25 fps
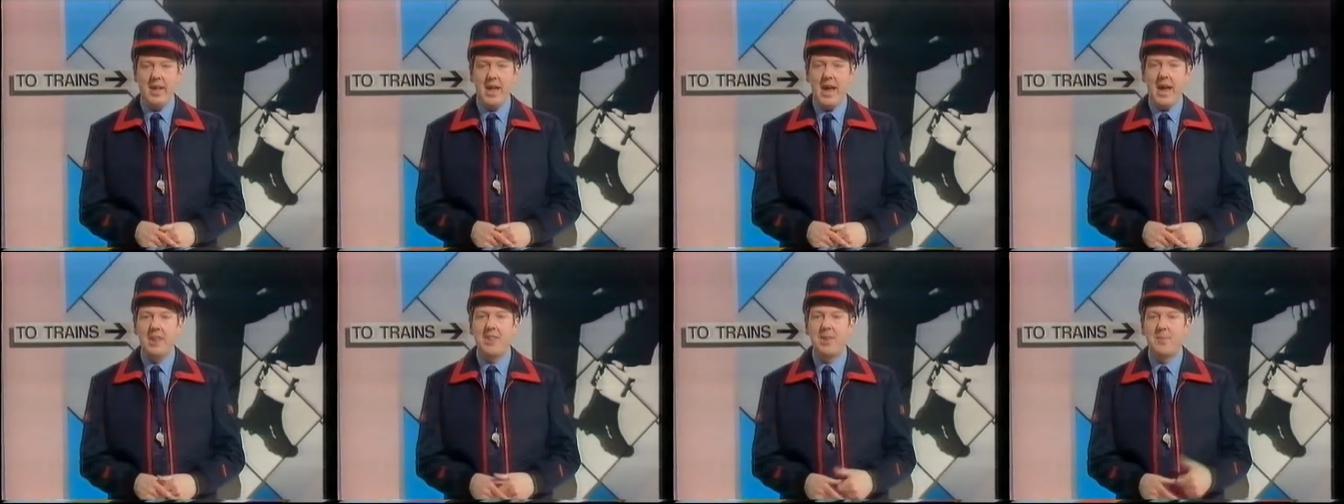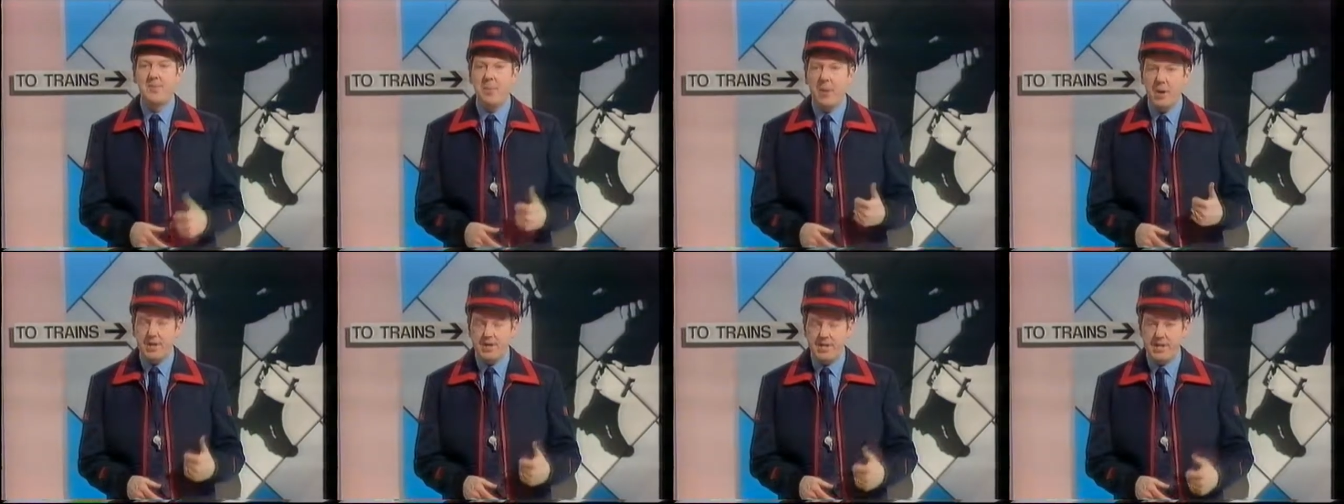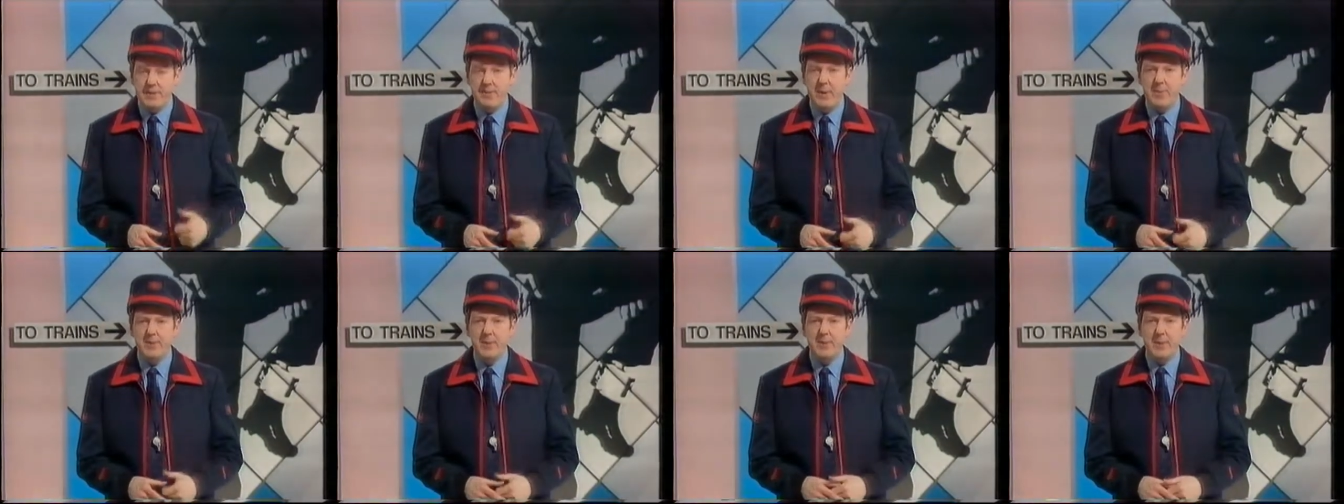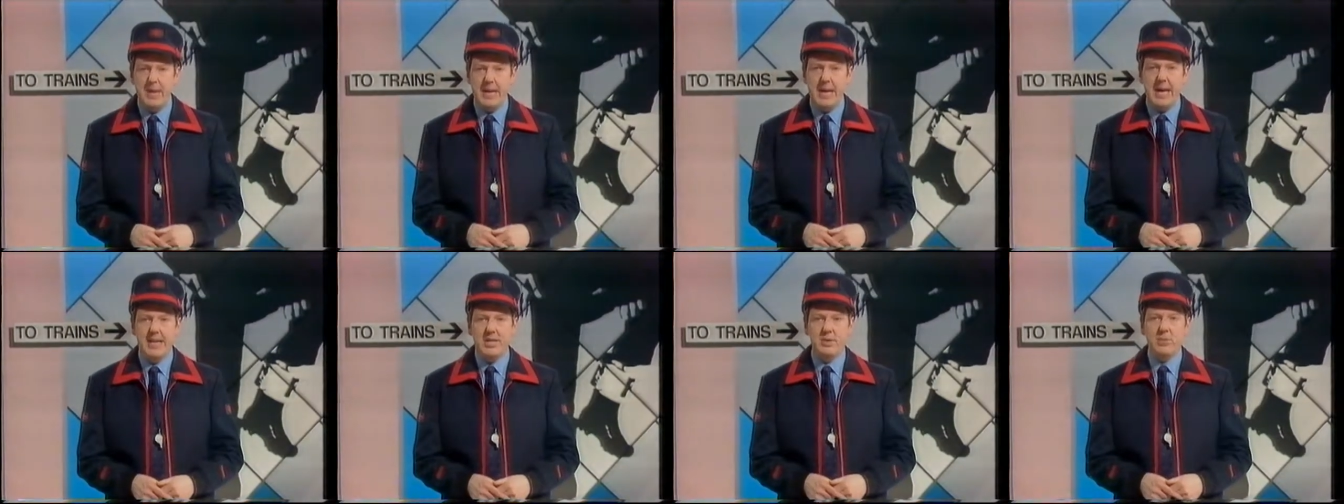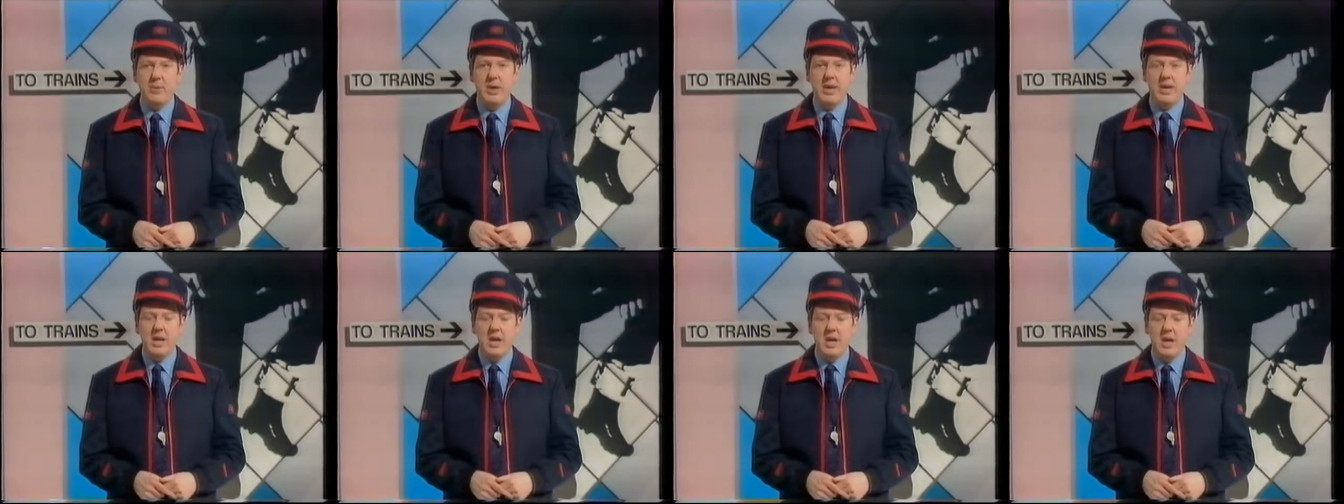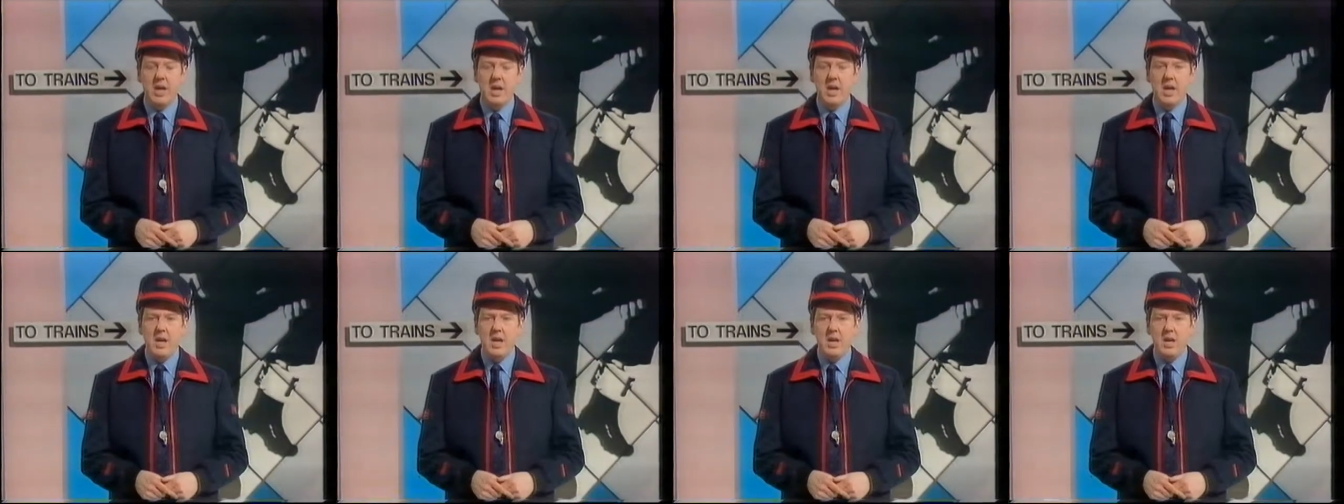And the boss came up to me last week.
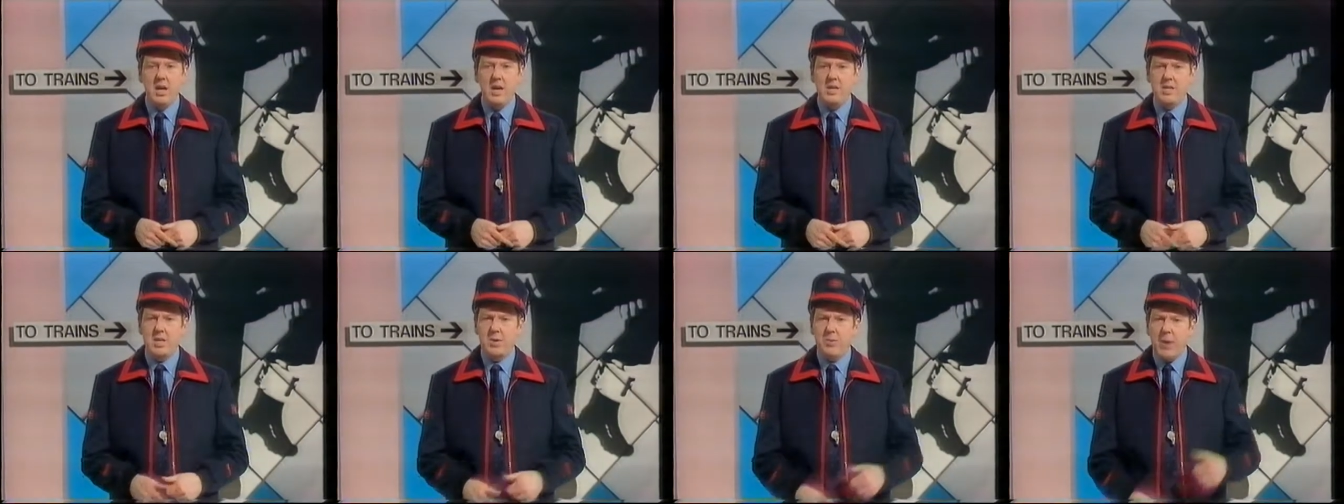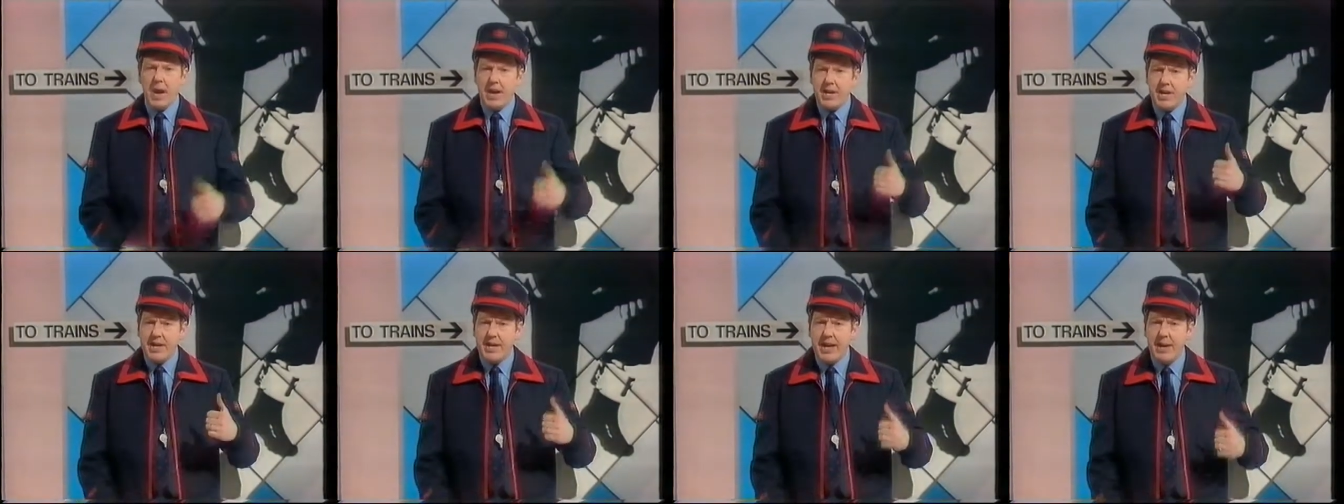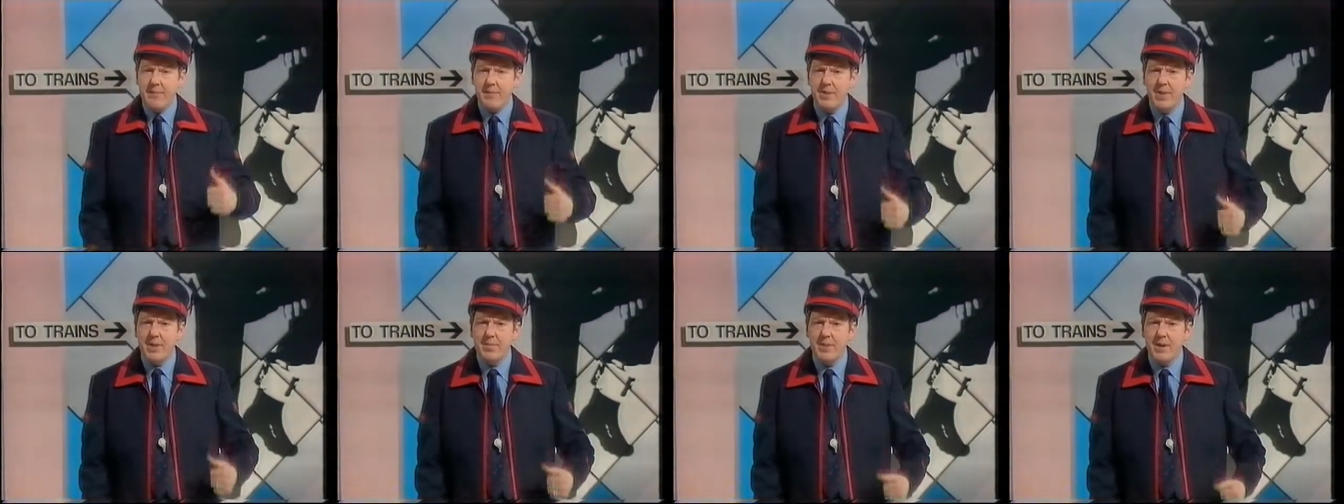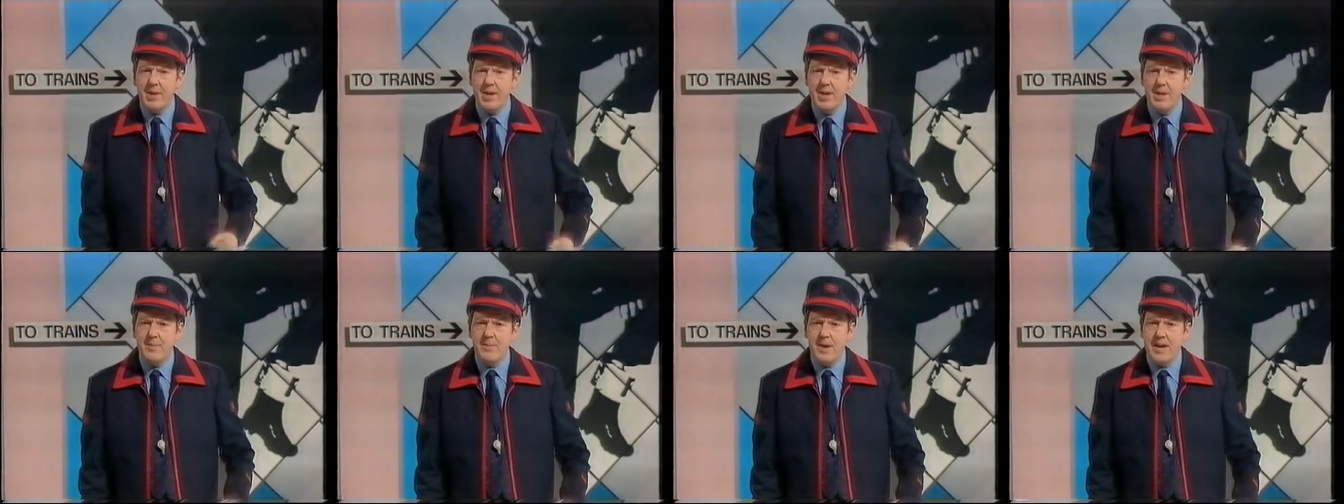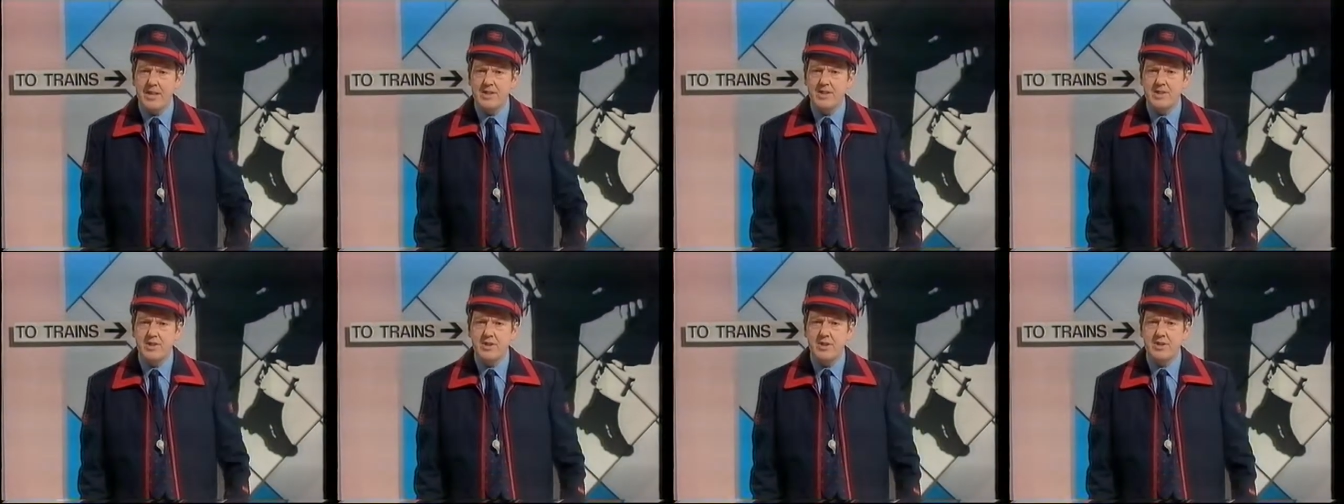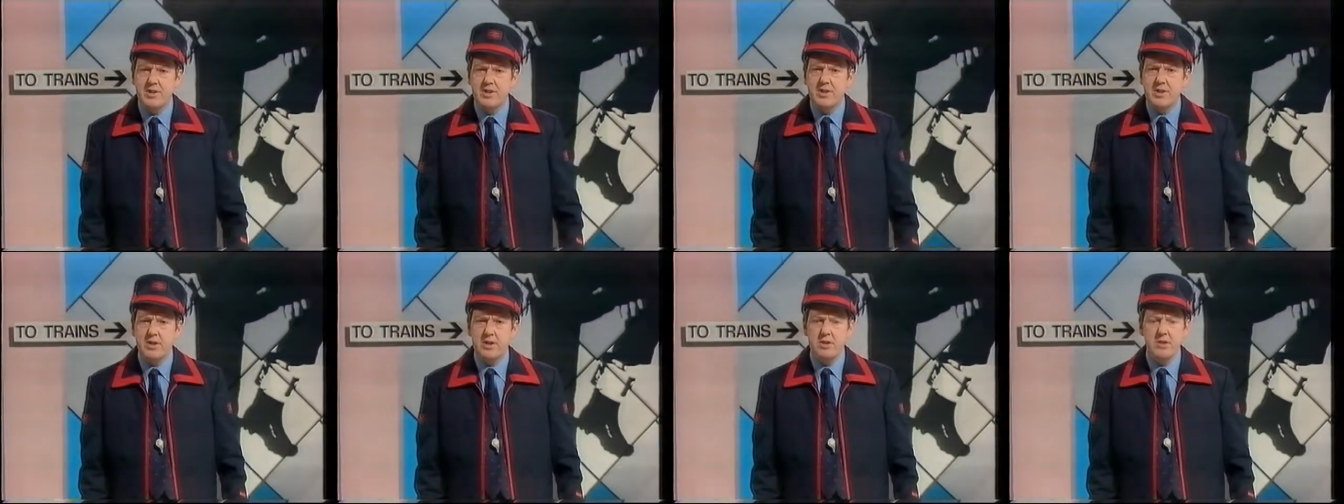He said, Why do you keep thumping all the
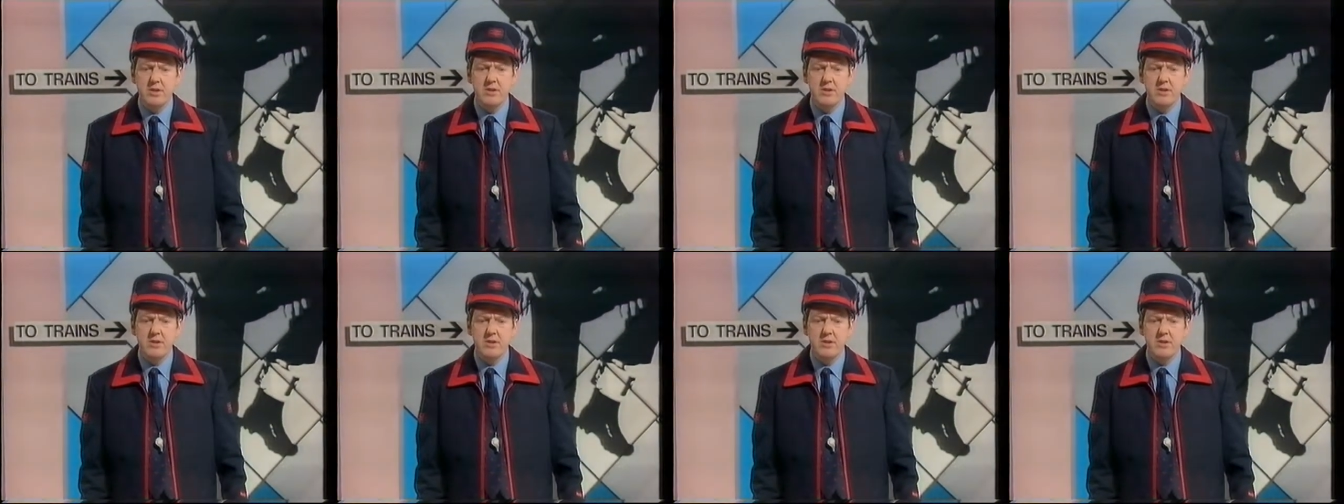passengers?